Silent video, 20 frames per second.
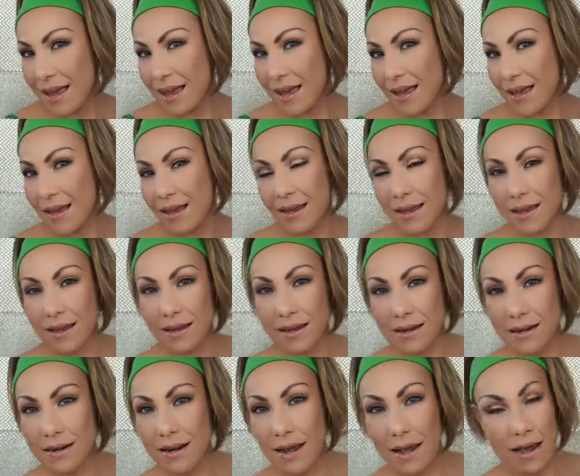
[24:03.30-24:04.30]

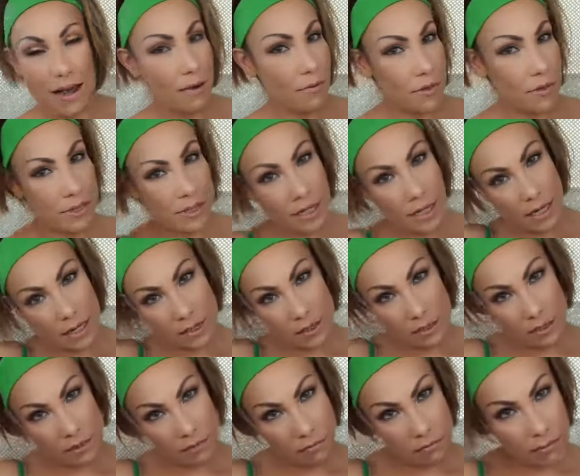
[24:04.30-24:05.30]
And we're taking the
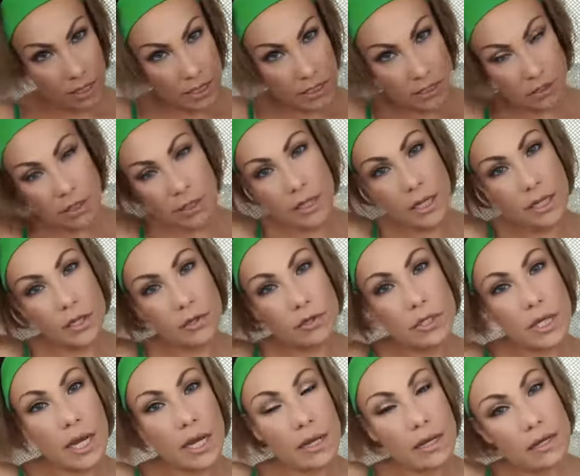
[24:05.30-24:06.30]
rest of the
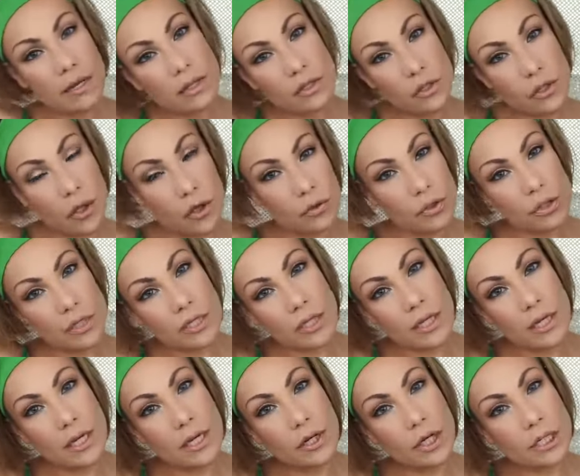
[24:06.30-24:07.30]
day to go
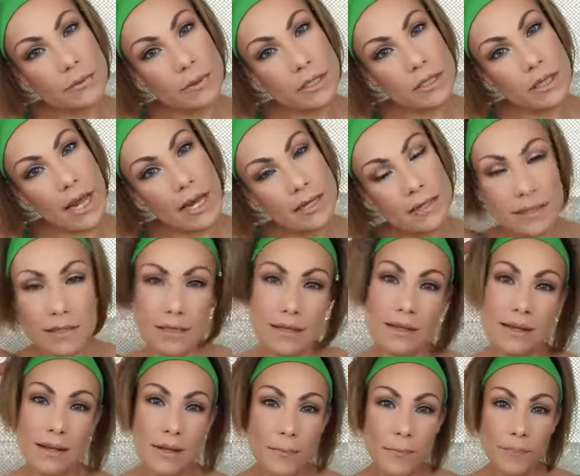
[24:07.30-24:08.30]
see Christmas lights
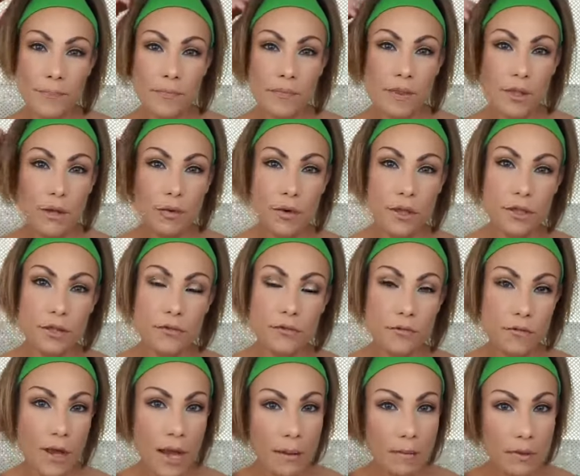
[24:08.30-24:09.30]
with the
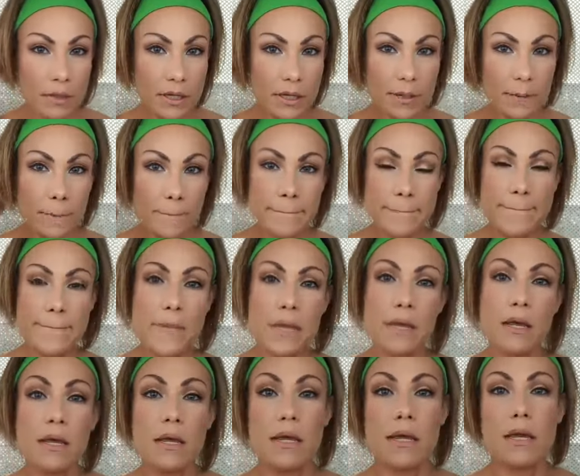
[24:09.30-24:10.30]
family,
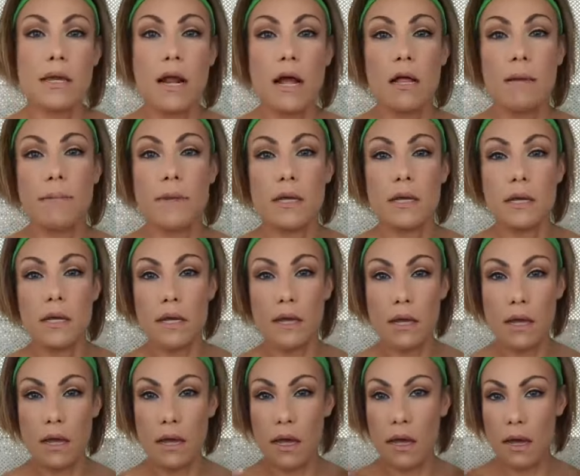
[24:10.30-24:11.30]
and I'll be
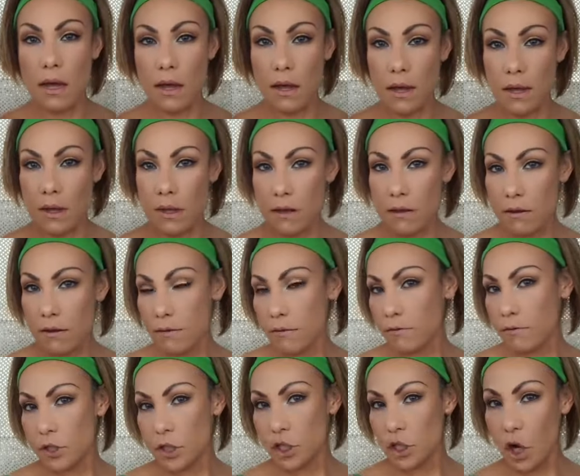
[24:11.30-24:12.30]

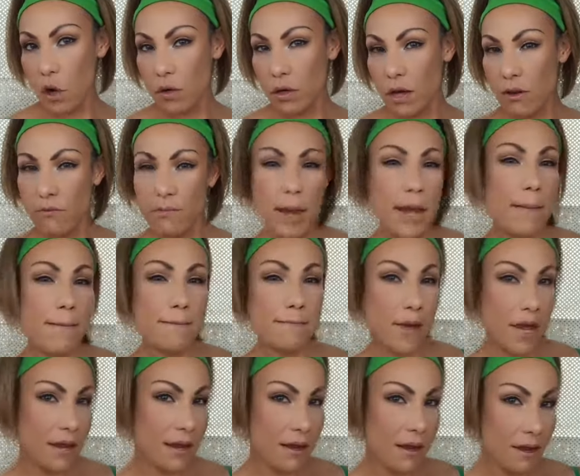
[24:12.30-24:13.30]
showing off my
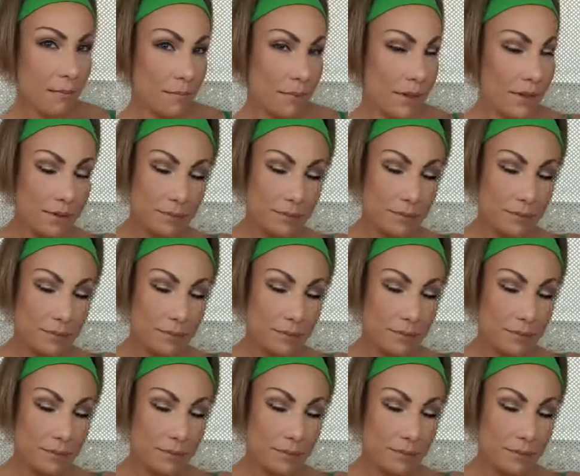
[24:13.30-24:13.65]
makeup.